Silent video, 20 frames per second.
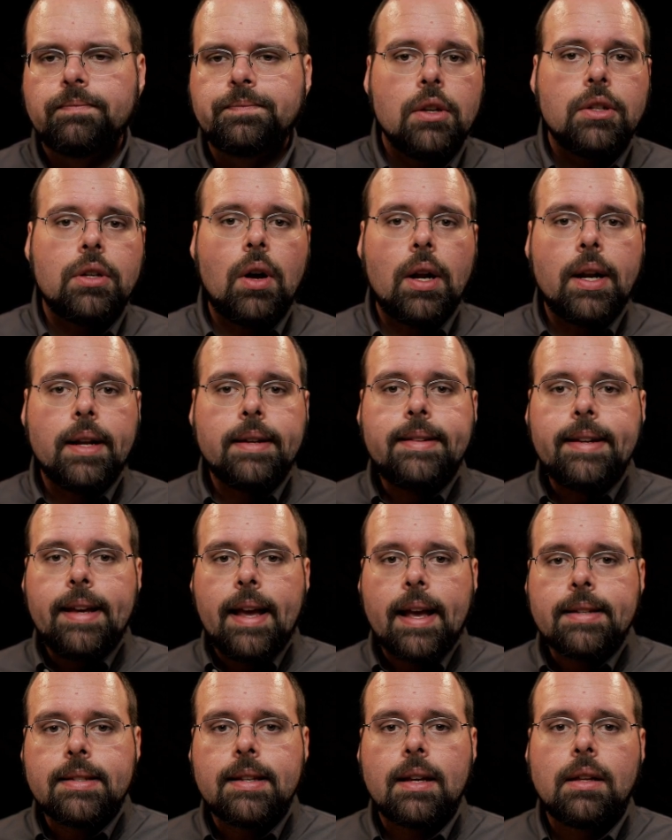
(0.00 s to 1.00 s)
So on a
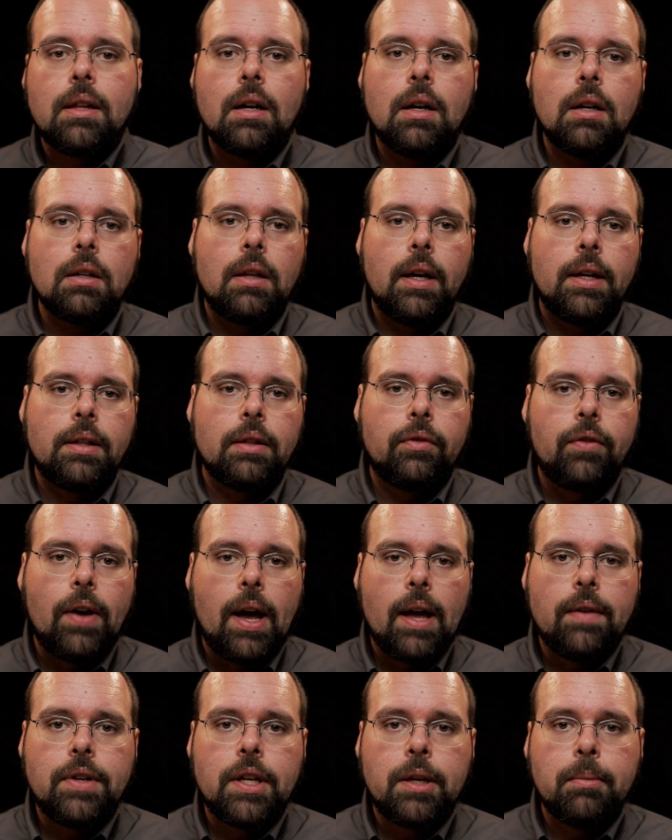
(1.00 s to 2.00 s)
DSLR like the
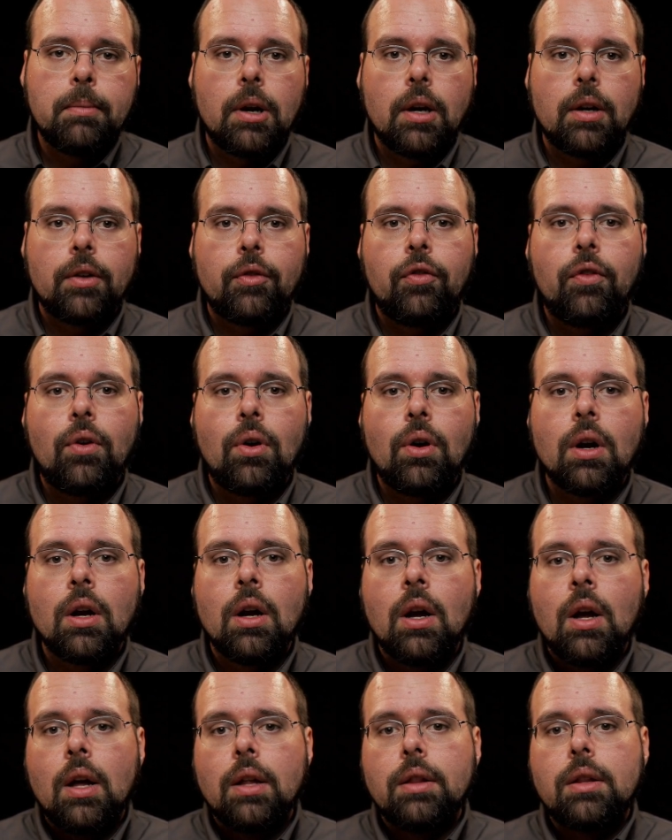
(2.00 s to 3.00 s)
5D Mark
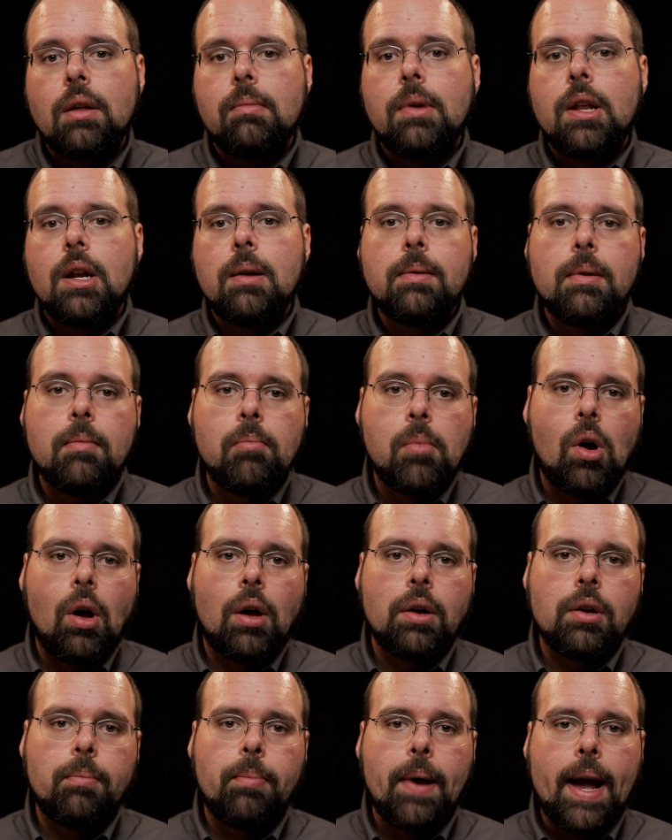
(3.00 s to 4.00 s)
IV, the minimum
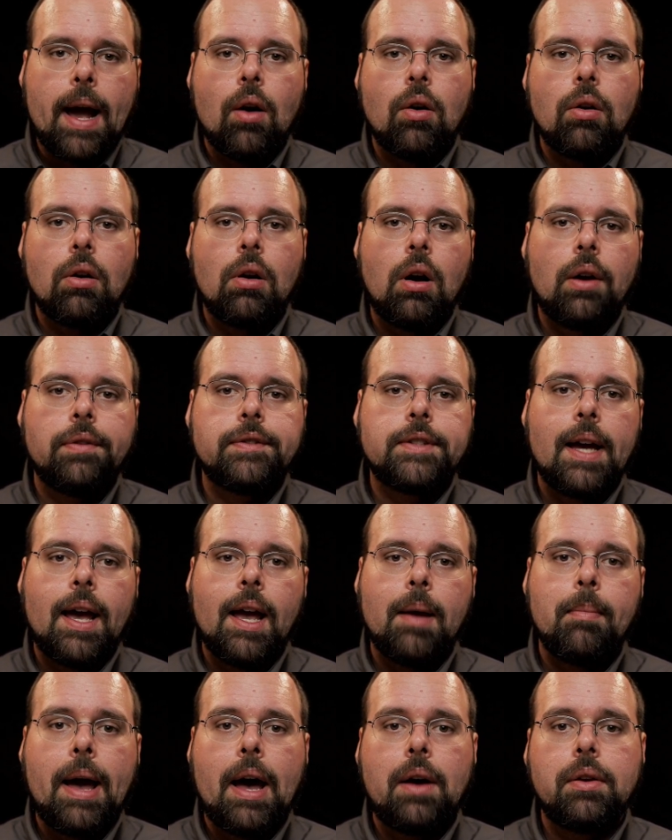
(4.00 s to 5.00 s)
auto power off
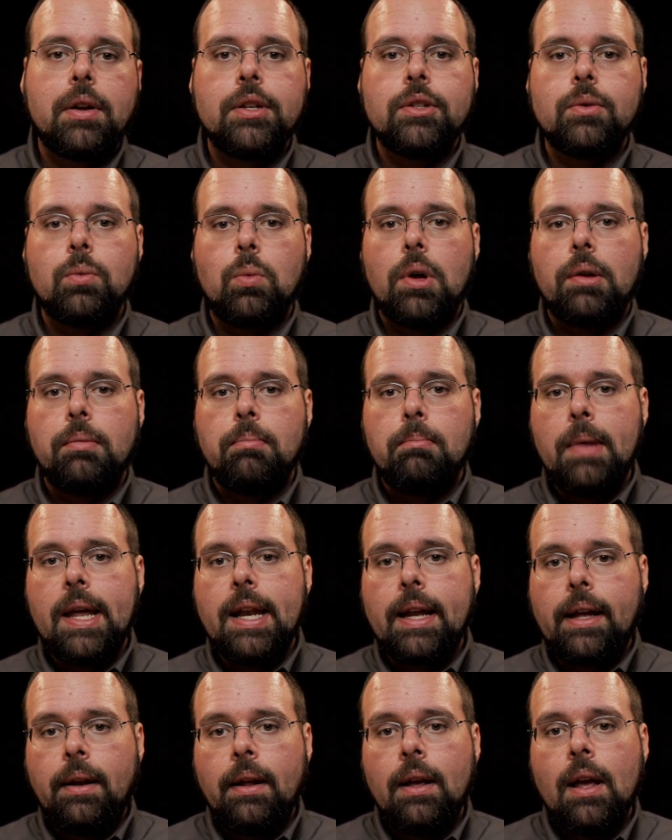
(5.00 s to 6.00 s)
timeout is one
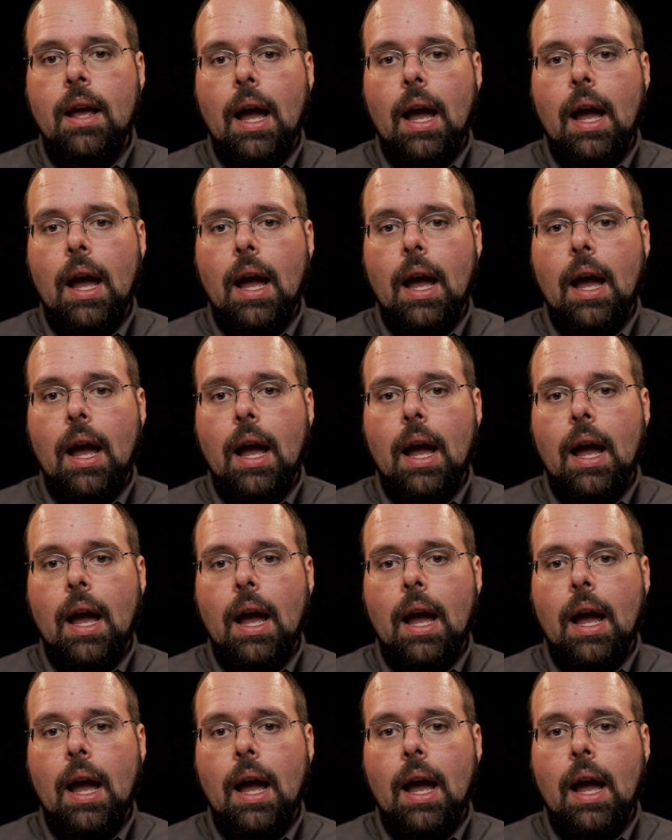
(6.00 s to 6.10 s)
minute,